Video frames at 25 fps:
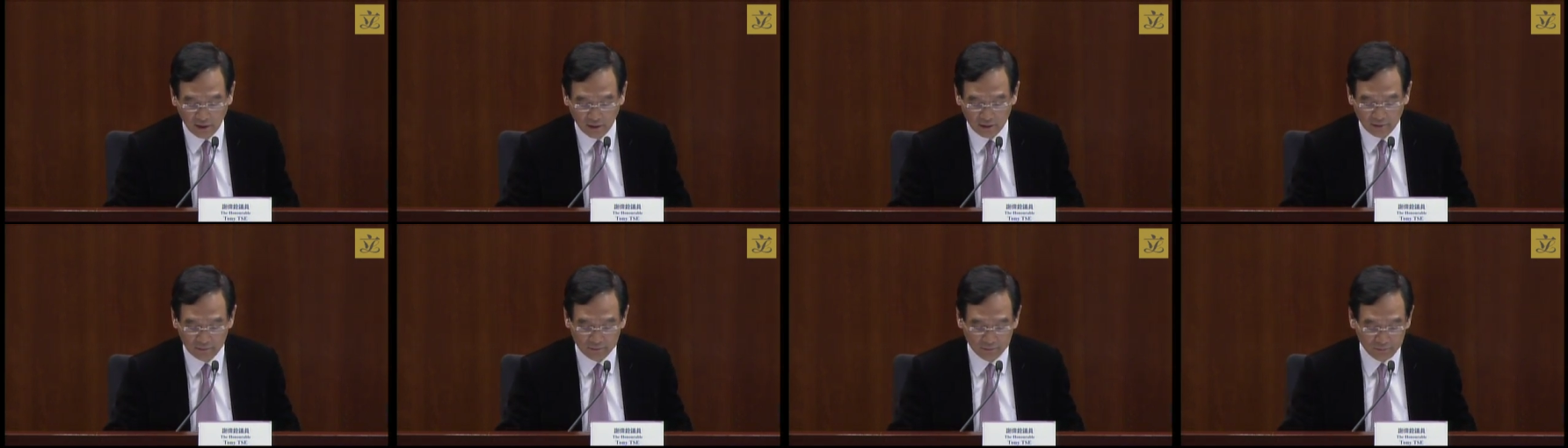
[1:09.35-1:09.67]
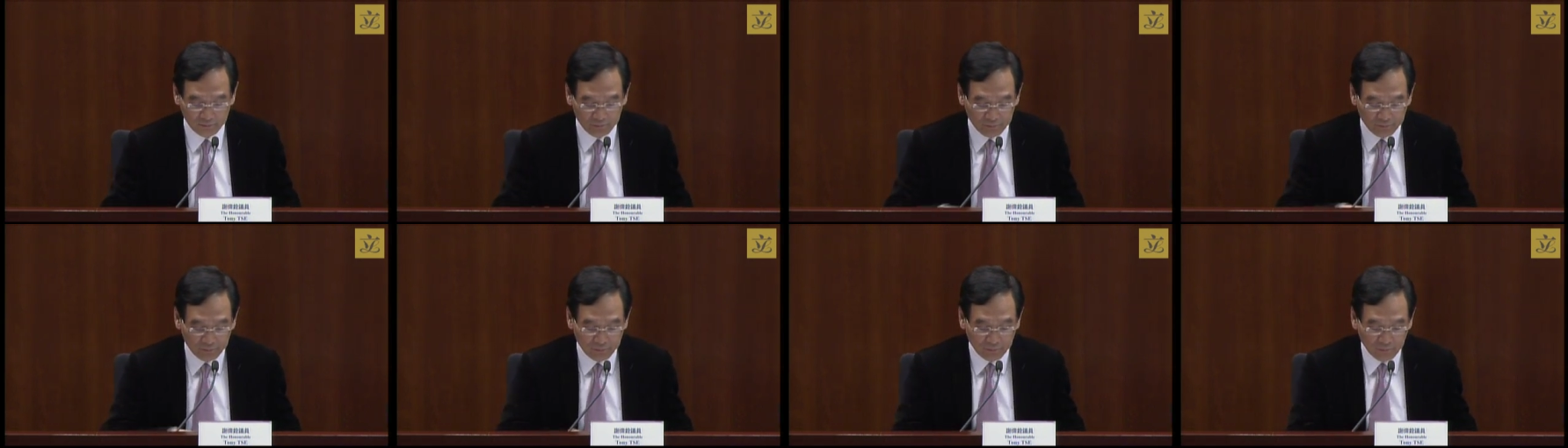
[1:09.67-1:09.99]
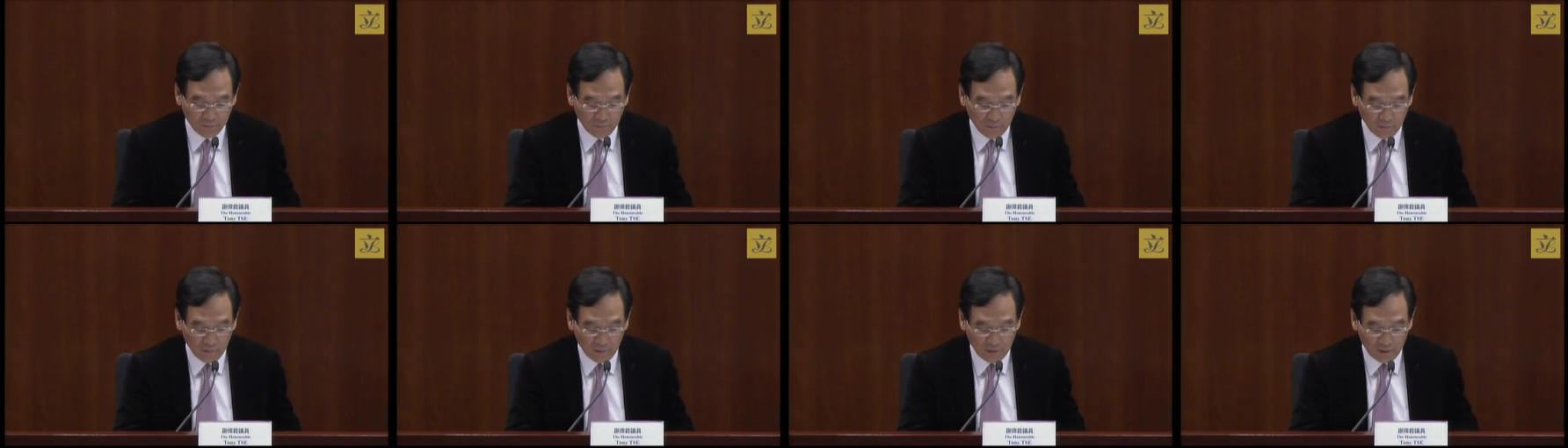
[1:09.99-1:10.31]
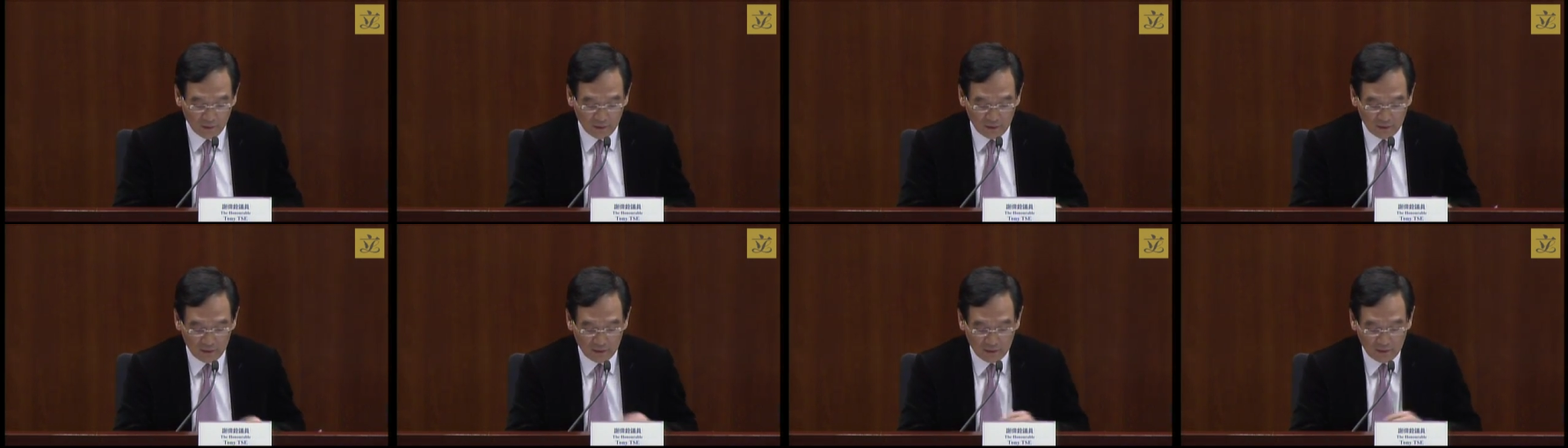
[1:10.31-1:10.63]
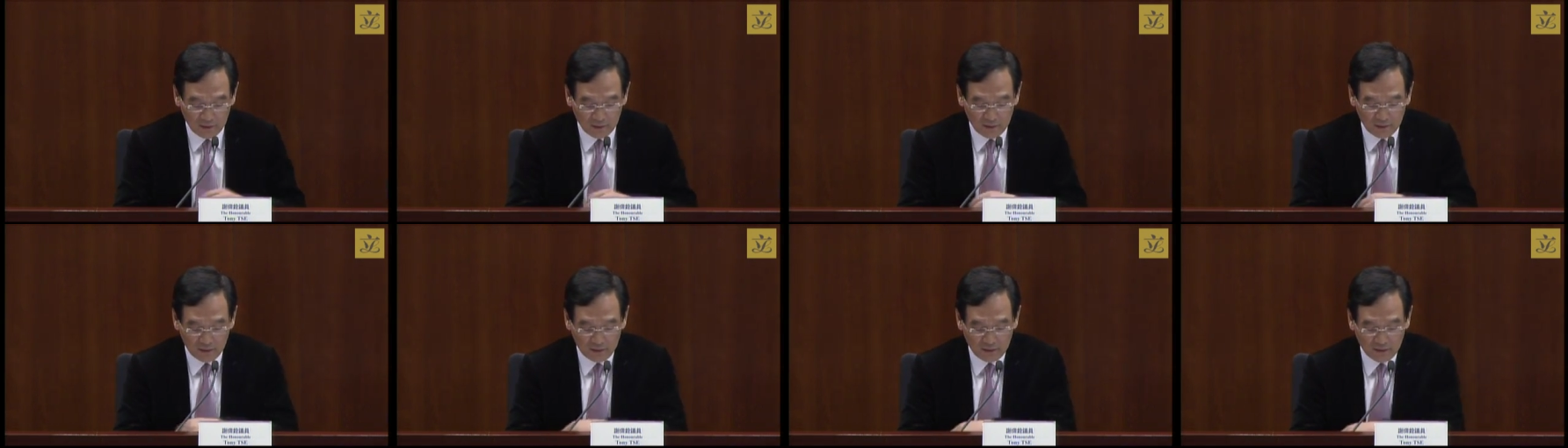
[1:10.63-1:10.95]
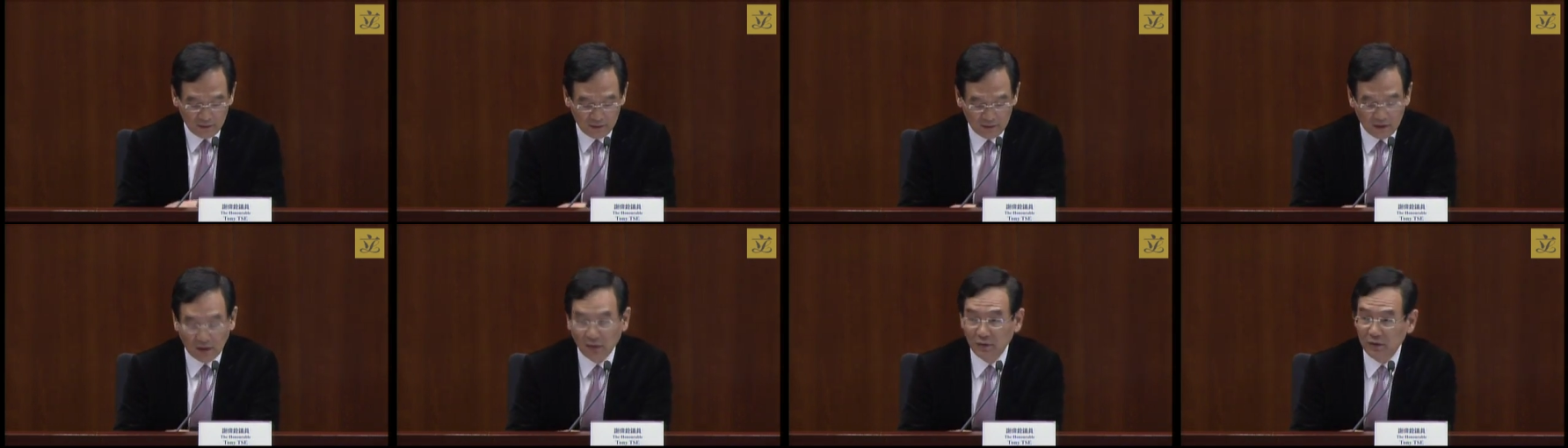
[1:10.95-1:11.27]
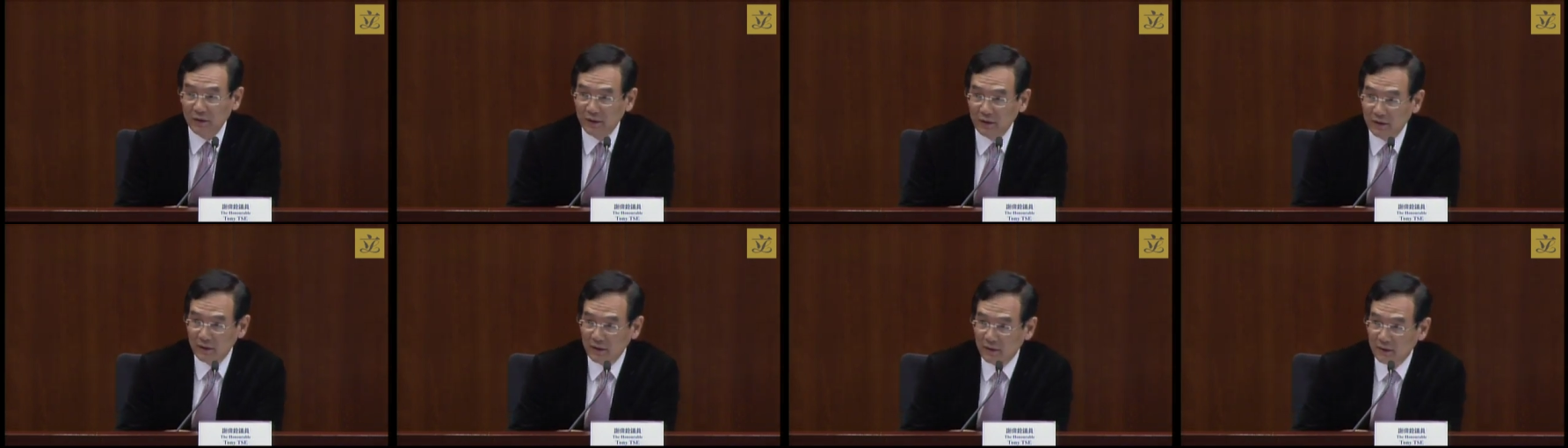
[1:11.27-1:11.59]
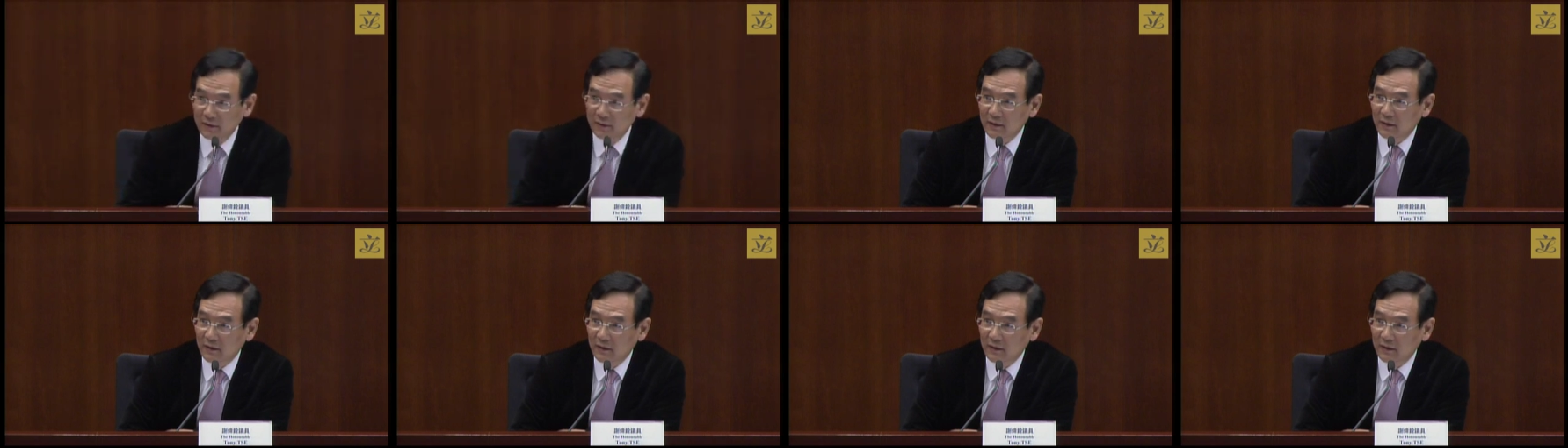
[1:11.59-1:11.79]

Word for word: the next agenda item.